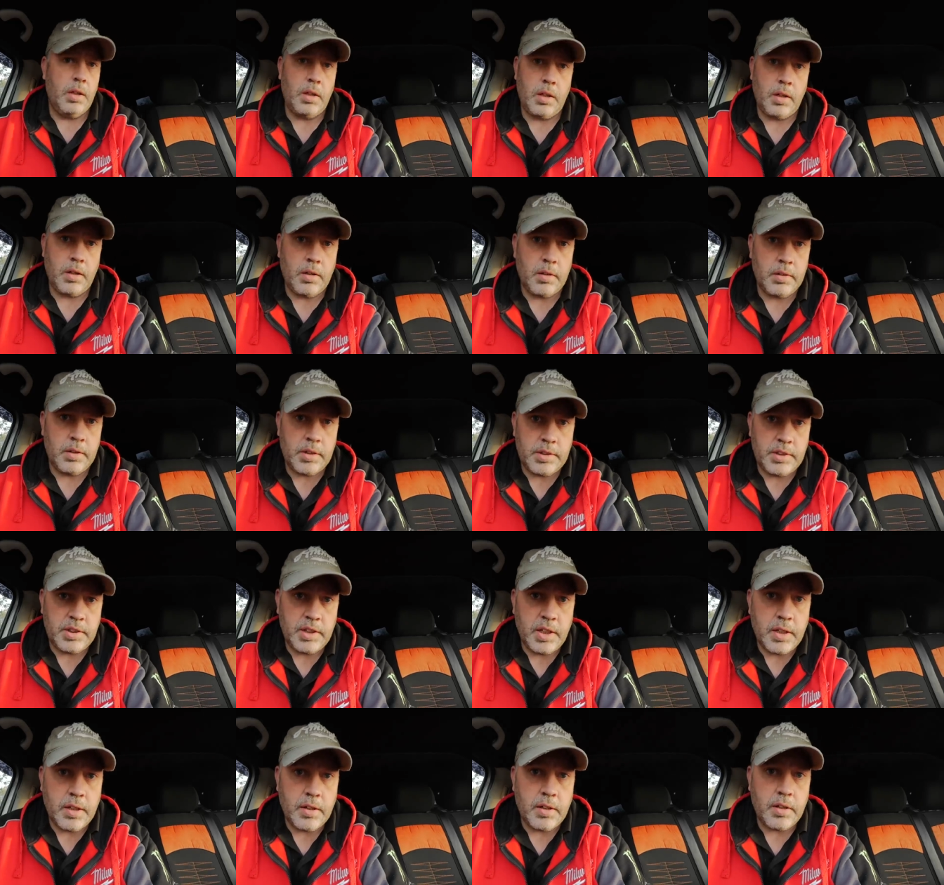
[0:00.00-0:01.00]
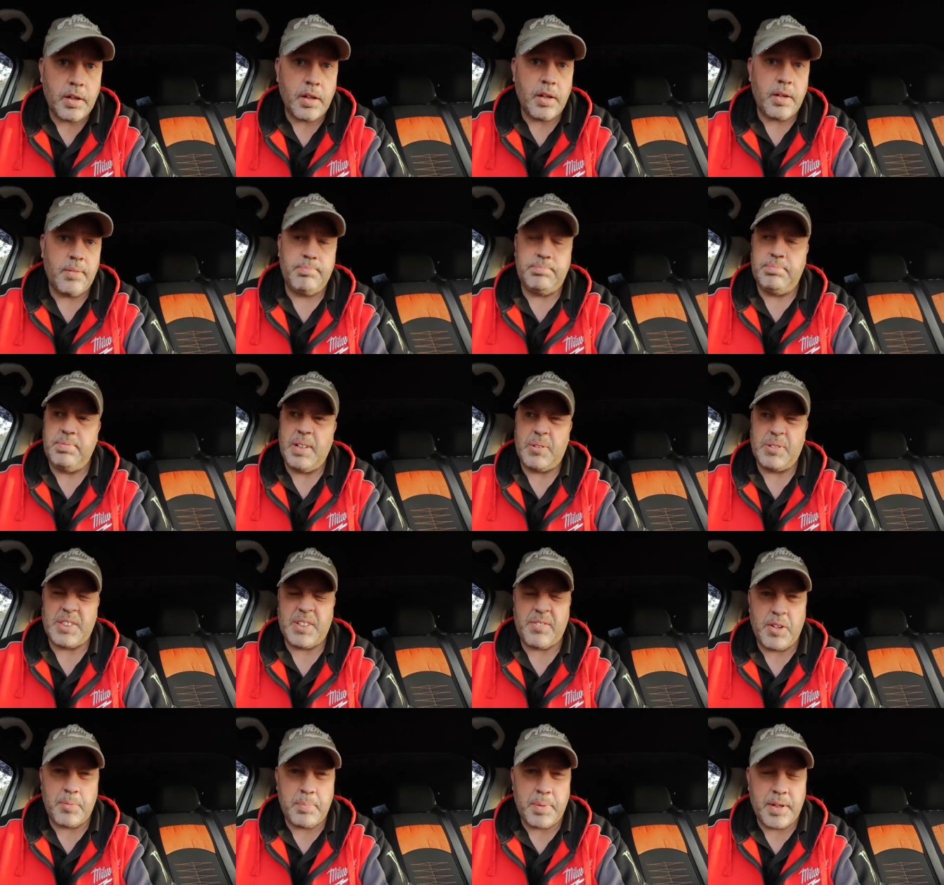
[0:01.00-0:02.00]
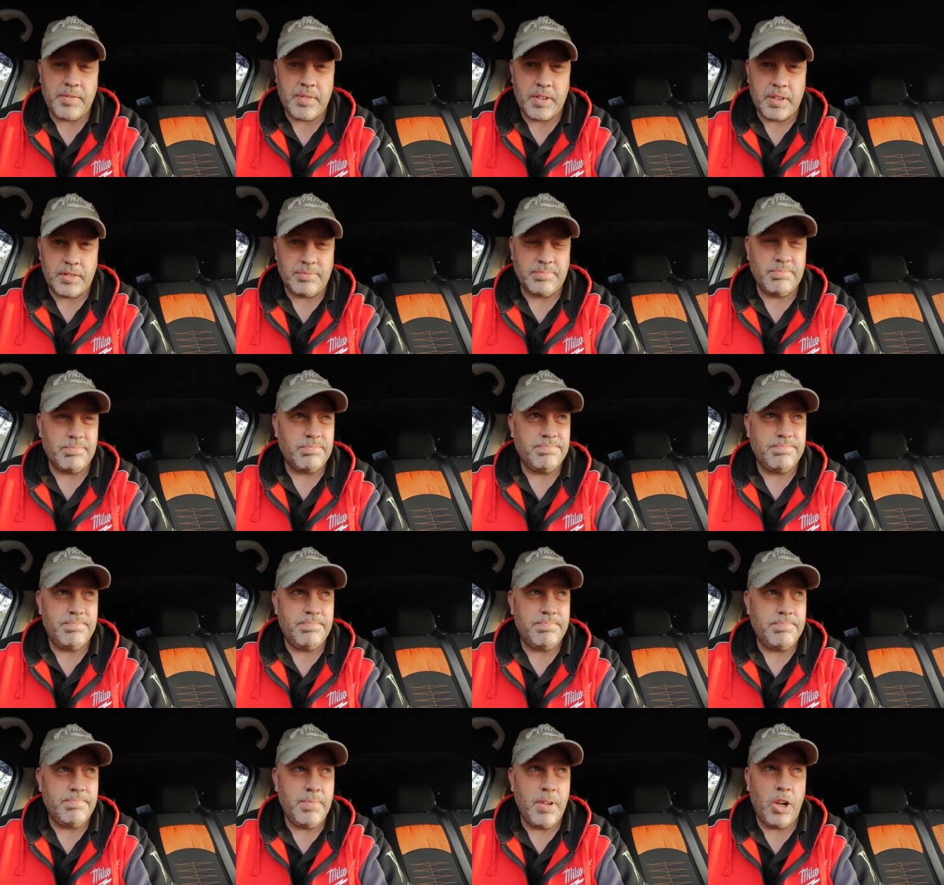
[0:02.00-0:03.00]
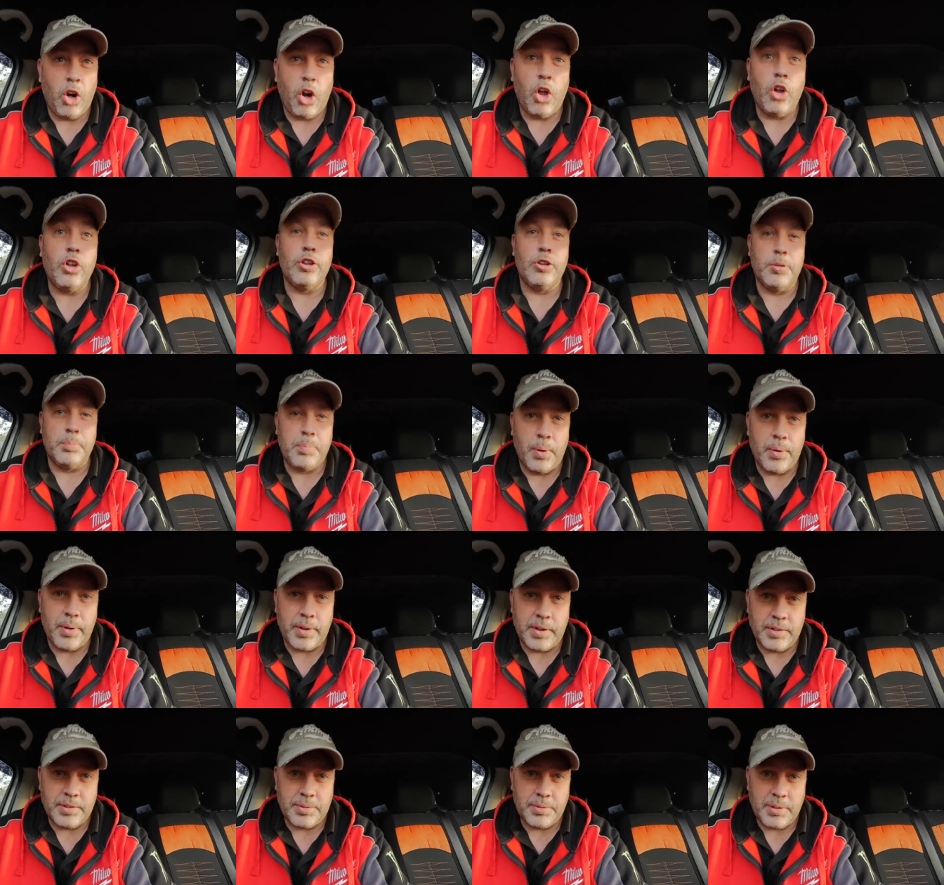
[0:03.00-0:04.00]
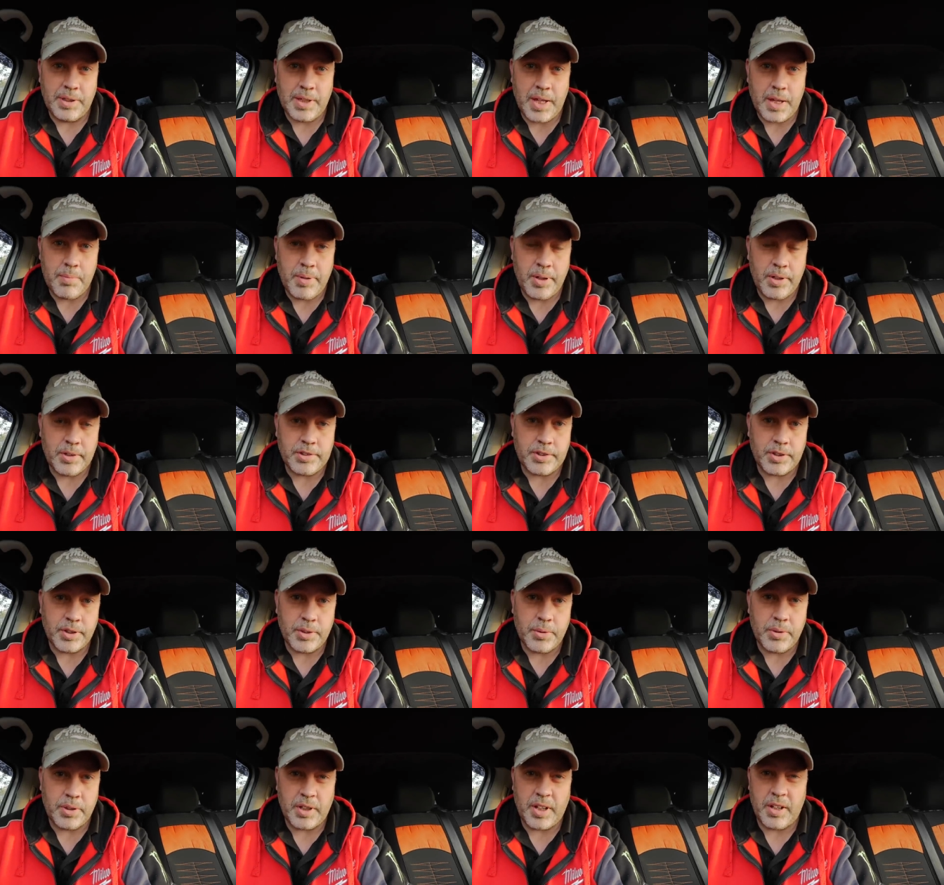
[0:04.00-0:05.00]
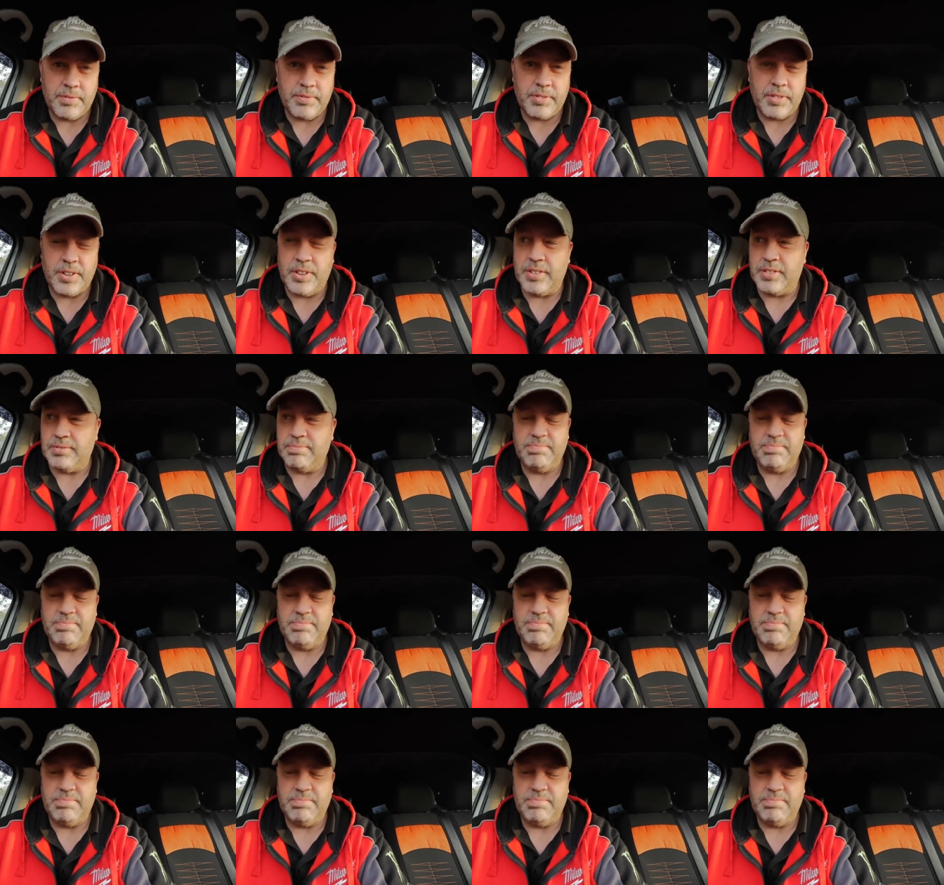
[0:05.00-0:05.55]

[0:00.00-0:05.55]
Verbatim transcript: Earlier on this year, I, I was having a bit of a lull point with the MR2, and I thought,